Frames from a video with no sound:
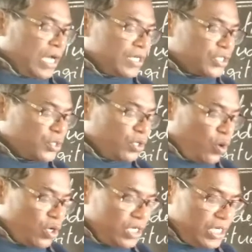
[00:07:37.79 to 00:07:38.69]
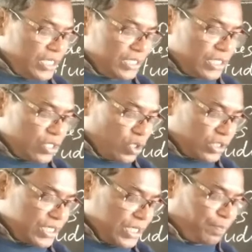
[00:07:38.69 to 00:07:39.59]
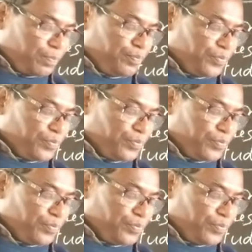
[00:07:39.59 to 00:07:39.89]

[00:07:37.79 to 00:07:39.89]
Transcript: And so only in the north tip,